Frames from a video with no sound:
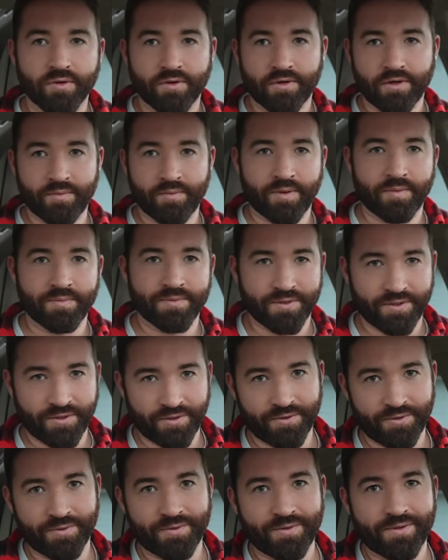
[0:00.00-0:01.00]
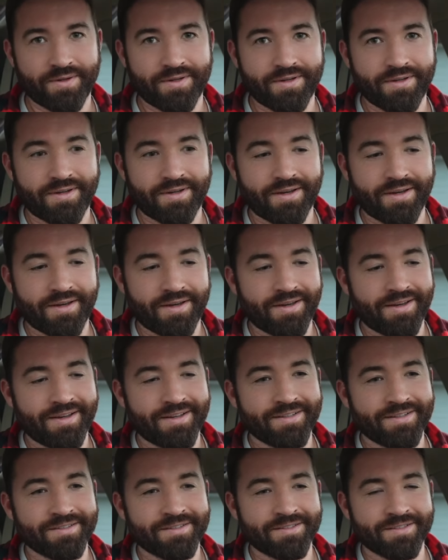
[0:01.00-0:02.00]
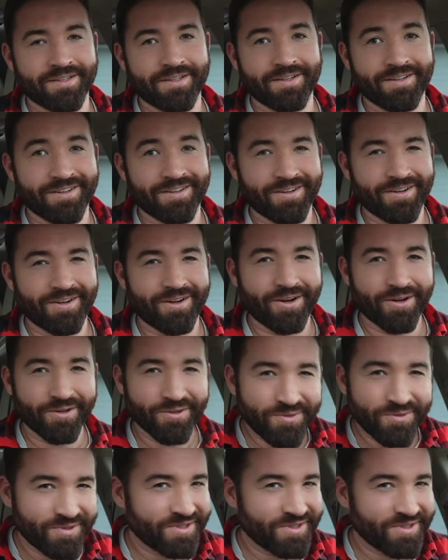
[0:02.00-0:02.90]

come up to you and said, Are you